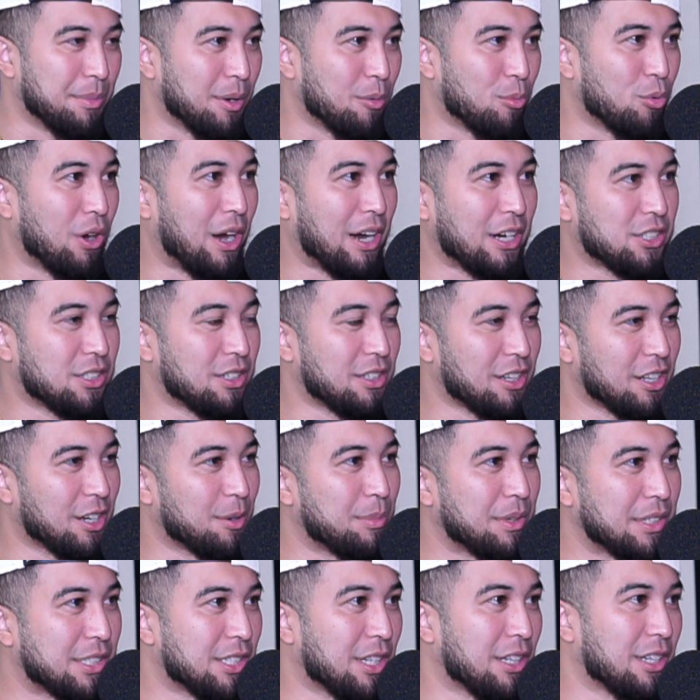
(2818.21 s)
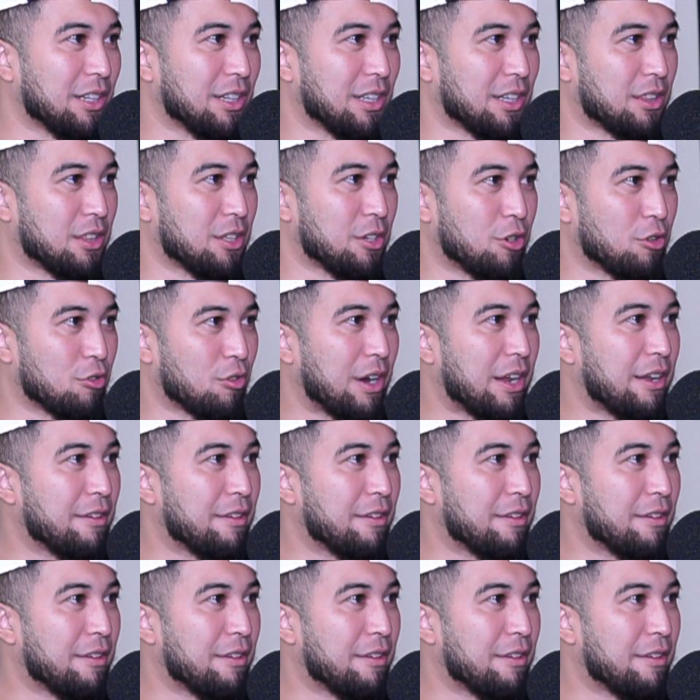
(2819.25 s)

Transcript: we're actually going to be selling the gray